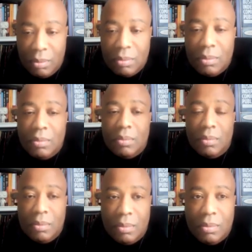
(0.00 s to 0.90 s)

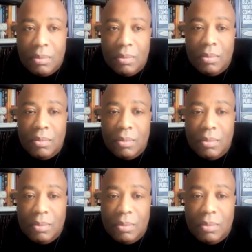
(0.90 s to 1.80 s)

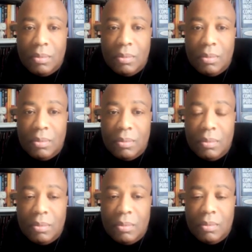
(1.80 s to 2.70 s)

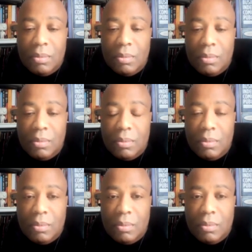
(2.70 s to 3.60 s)

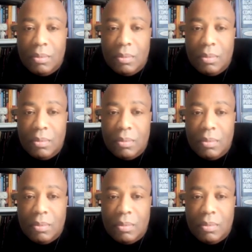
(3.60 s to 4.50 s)

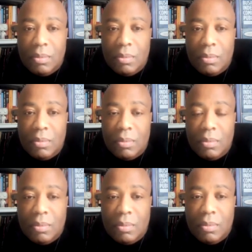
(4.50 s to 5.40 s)

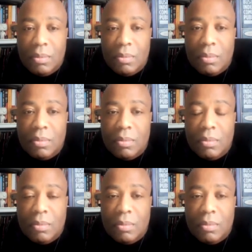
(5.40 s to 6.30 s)

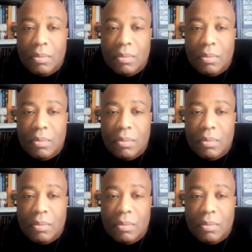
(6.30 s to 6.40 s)
(silent)